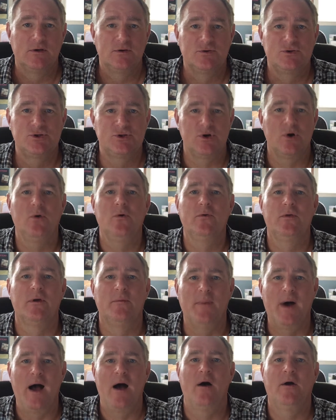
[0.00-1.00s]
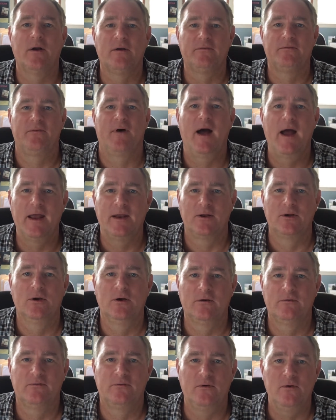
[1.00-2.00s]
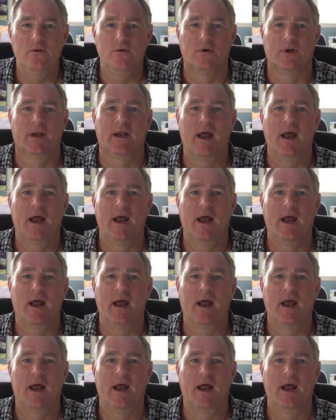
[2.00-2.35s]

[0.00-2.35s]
show them how to find good food